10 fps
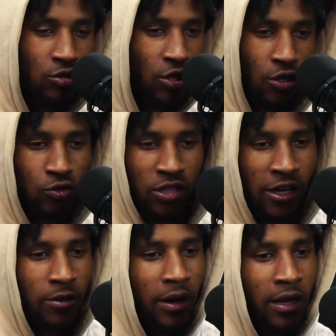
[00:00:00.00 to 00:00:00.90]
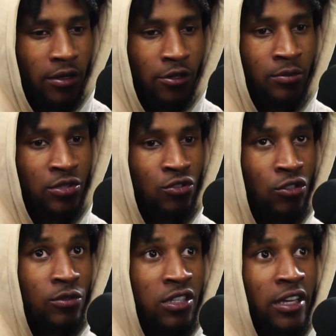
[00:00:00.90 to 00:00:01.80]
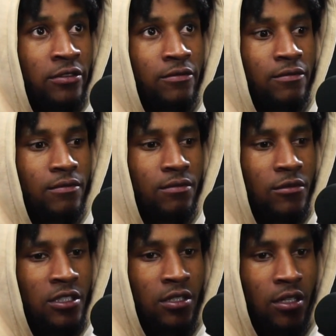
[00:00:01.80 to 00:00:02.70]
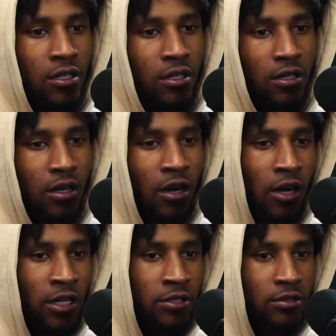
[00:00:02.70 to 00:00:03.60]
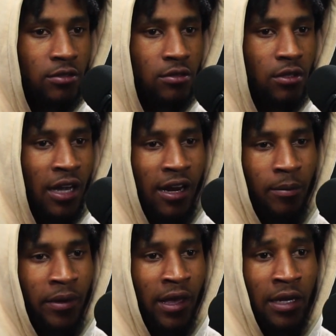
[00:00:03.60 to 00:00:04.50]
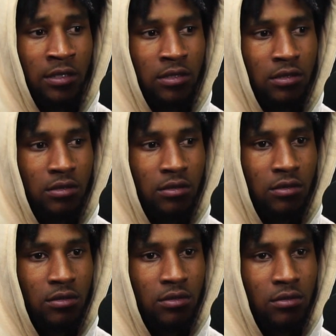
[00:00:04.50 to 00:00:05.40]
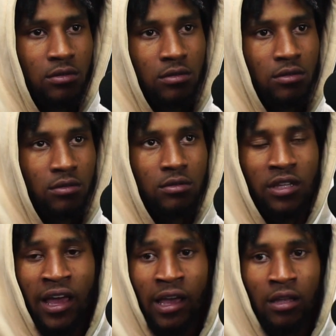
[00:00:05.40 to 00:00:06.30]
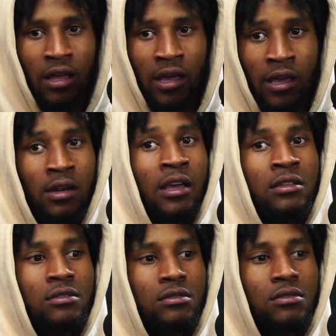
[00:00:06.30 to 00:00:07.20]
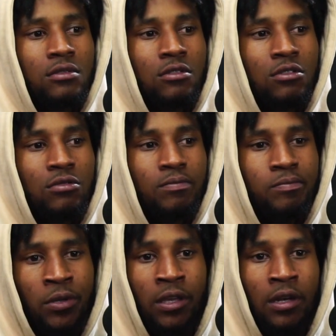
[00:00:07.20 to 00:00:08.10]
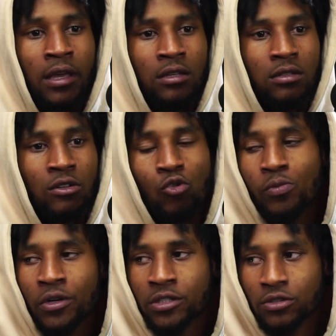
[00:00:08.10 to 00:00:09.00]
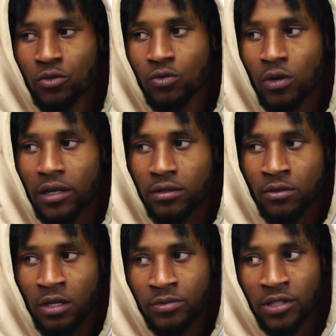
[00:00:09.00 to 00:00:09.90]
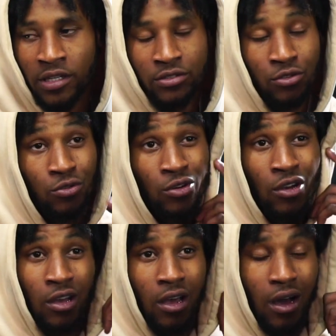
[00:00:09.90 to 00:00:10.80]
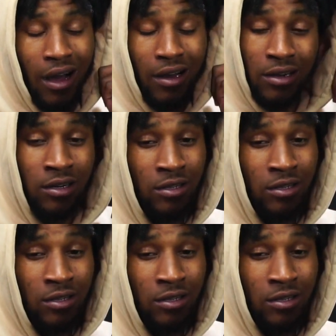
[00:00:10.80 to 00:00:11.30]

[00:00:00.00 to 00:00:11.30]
she was the glue to everybody. You heard me? So it was like, all right, I gotta balance that and like being like a hooper in school, like you know what I'm saying. So I